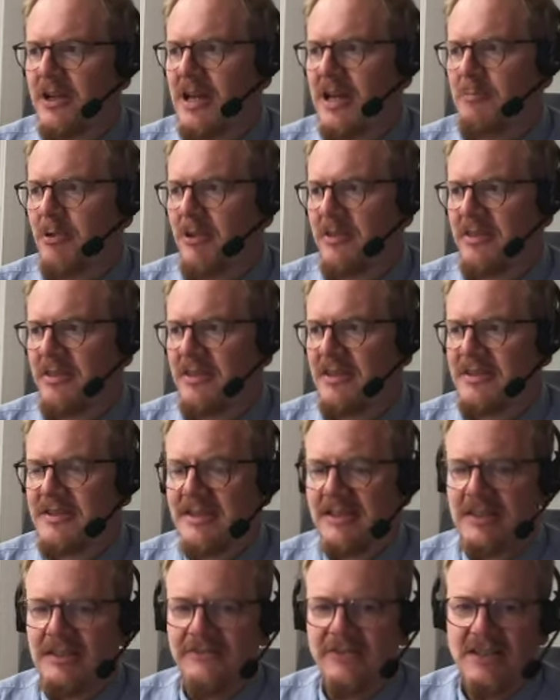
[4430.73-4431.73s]
hypothesis
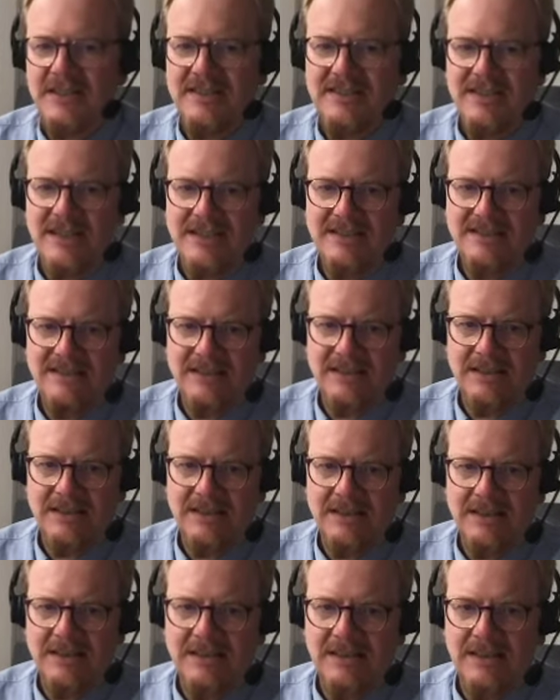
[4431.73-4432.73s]
significance
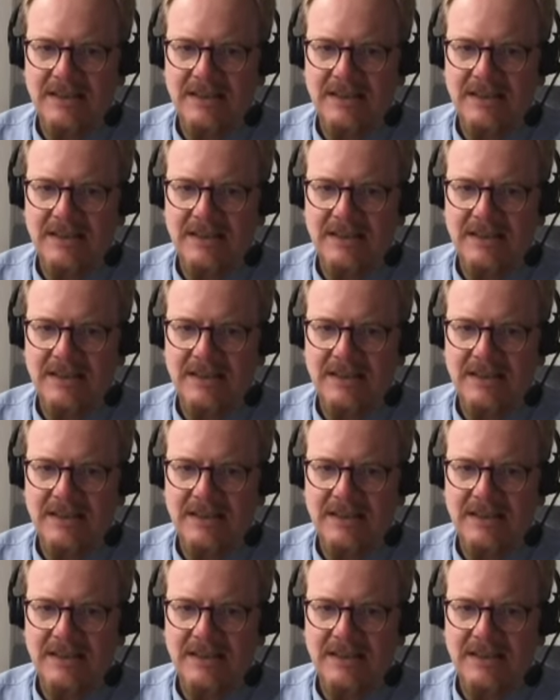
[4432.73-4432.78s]
testing